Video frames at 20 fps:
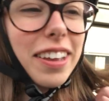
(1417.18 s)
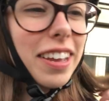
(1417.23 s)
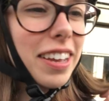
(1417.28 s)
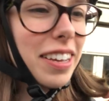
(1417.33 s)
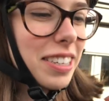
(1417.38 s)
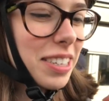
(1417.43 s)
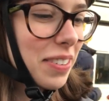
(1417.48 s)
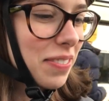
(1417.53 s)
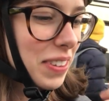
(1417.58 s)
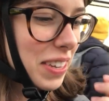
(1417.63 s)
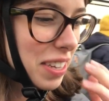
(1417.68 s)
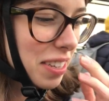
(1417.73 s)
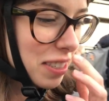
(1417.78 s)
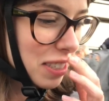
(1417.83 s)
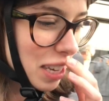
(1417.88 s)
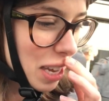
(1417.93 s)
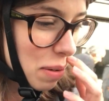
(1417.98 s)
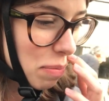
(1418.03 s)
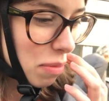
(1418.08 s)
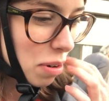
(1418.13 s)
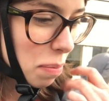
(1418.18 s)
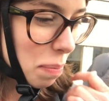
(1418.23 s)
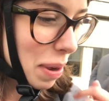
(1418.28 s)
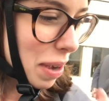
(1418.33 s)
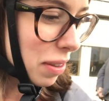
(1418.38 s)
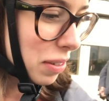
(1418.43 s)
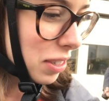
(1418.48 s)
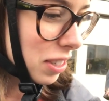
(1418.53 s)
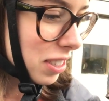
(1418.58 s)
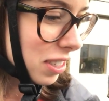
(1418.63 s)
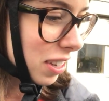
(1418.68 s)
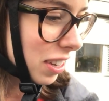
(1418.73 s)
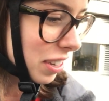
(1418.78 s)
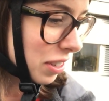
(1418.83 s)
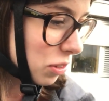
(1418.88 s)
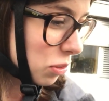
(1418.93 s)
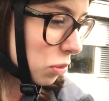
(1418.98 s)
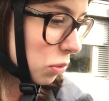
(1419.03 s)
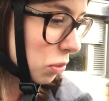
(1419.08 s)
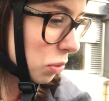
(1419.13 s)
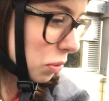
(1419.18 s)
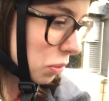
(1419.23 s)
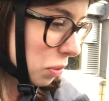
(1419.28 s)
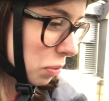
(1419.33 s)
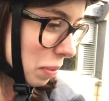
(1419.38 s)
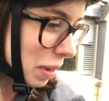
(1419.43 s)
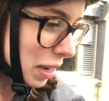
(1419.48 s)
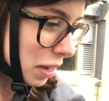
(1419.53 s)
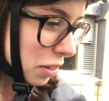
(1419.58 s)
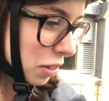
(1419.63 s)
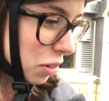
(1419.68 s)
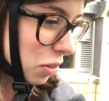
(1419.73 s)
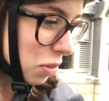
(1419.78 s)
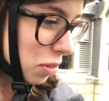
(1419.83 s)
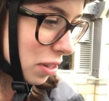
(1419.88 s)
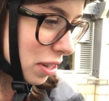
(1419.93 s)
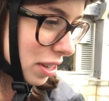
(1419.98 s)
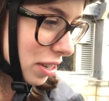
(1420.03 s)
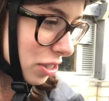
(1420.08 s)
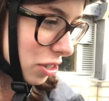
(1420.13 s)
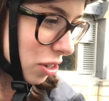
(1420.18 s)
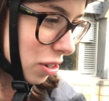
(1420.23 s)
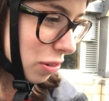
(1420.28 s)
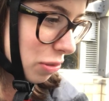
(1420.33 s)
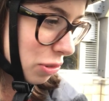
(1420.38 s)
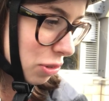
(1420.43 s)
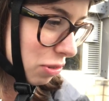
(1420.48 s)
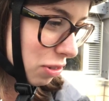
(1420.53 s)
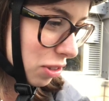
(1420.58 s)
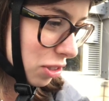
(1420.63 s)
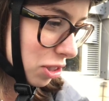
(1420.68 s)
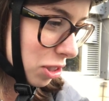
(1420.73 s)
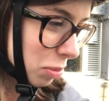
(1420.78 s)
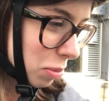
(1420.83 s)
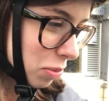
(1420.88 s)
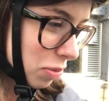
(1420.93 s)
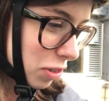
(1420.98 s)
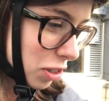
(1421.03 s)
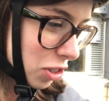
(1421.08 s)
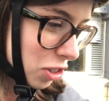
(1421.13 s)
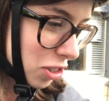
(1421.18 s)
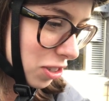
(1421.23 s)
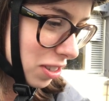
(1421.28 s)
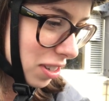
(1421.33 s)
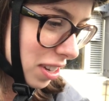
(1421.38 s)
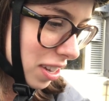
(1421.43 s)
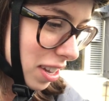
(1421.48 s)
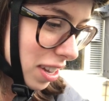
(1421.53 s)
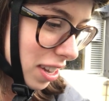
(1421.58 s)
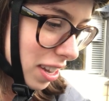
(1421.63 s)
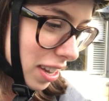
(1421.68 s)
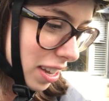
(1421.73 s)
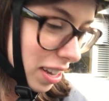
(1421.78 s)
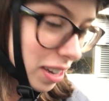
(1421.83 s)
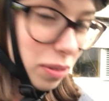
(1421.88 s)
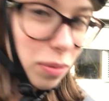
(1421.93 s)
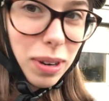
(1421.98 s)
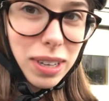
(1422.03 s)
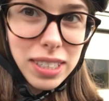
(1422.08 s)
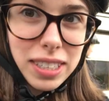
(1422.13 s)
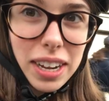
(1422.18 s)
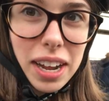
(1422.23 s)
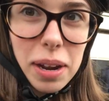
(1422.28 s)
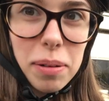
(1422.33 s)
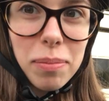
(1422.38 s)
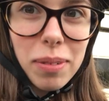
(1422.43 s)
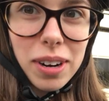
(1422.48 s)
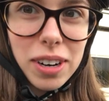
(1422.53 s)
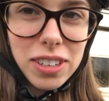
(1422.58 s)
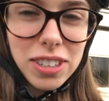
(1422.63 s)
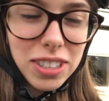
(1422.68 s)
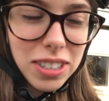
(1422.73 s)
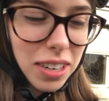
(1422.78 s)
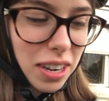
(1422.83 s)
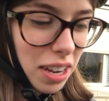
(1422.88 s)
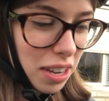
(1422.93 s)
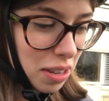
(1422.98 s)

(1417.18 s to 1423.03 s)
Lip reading: Okay, so me and Tim are about to cycle back to college after our supervision in West Cambridge.